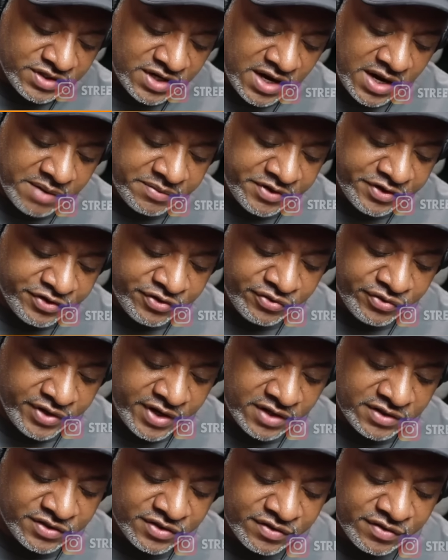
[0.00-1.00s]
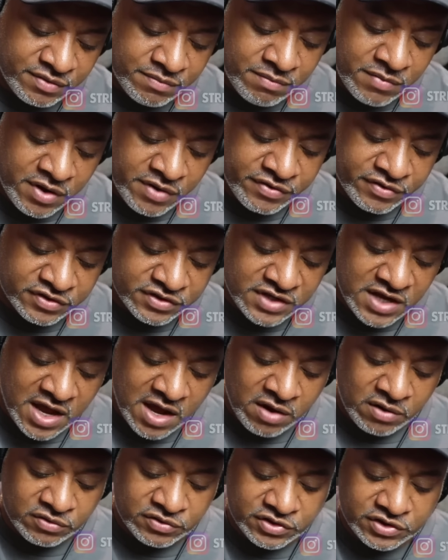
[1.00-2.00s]
time did you get to the mother's
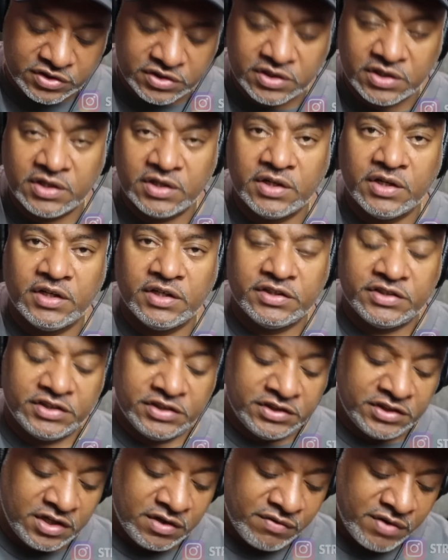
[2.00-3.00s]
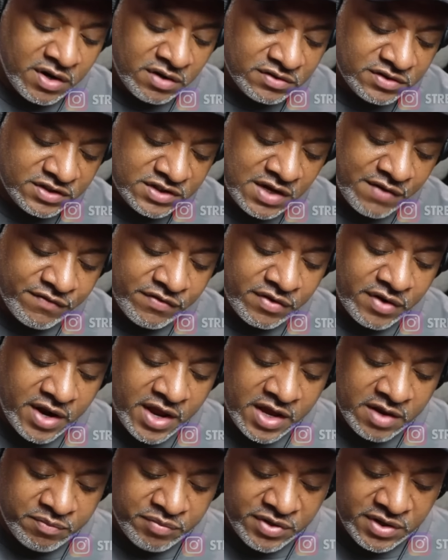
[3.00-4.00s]
house? She said around 7 or
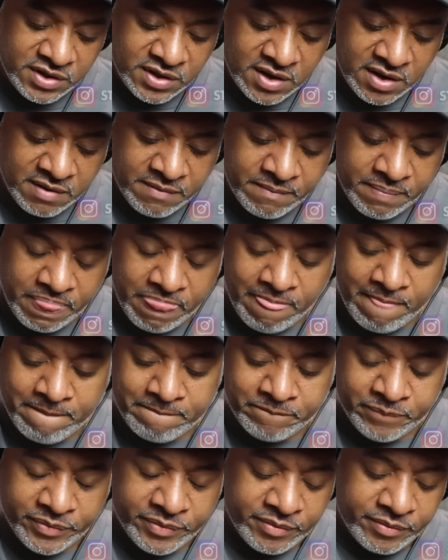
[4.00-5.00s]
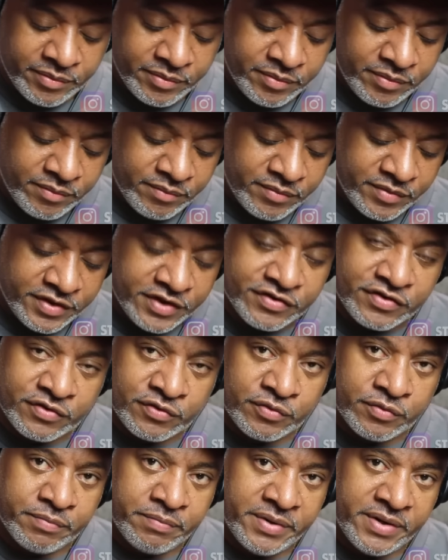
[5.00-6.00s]
8 p.m. This
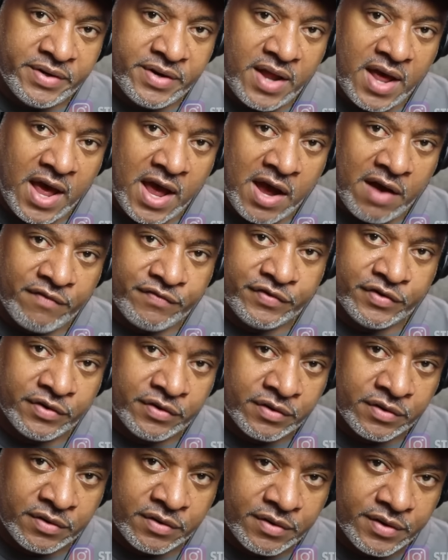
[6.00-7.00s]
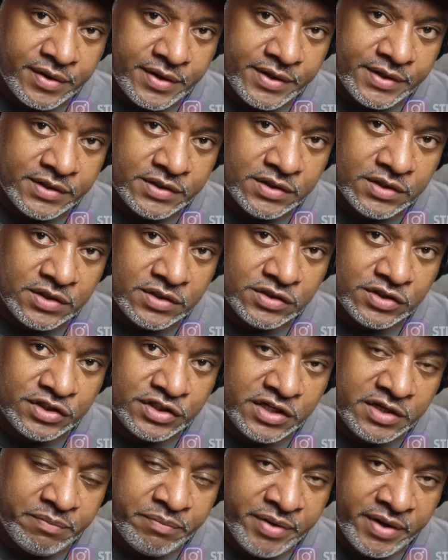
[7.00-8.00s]
has been after
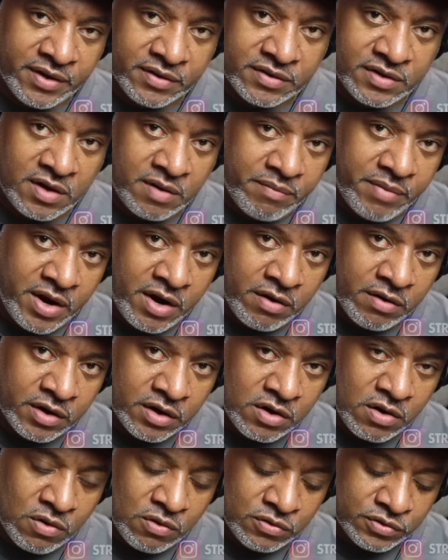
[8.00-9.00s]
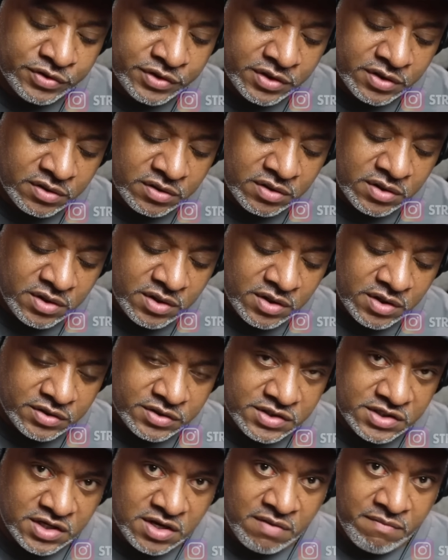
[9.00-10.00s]
she picked up Eric Holder
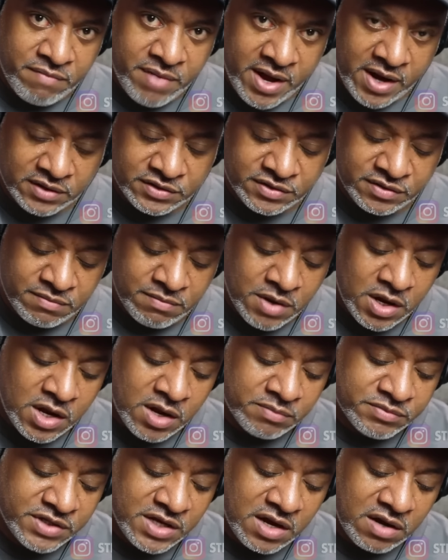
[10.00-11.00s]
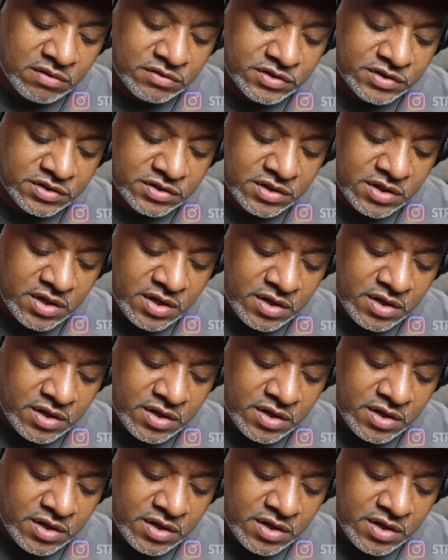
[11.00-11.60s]
to come back to the mom's house.